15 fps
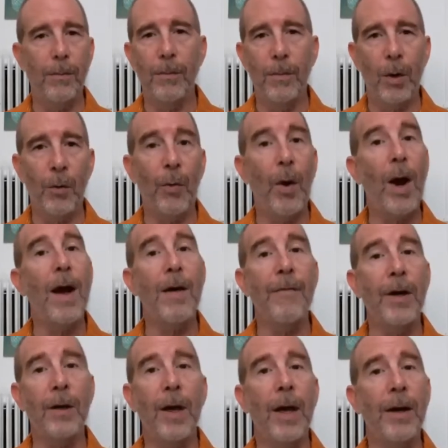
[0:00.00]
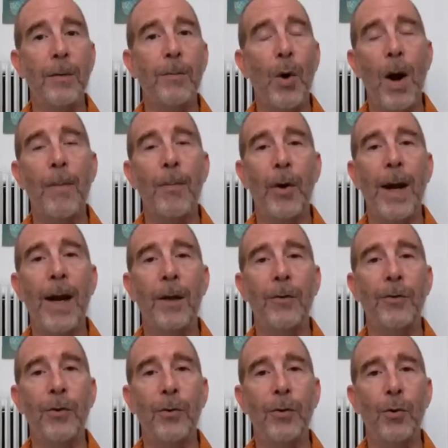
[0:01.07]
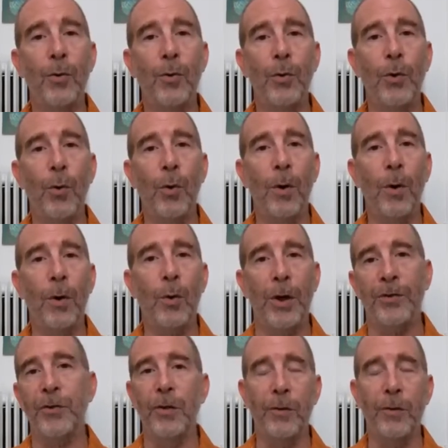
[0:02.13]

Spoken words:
arrive at a proper answer to your question.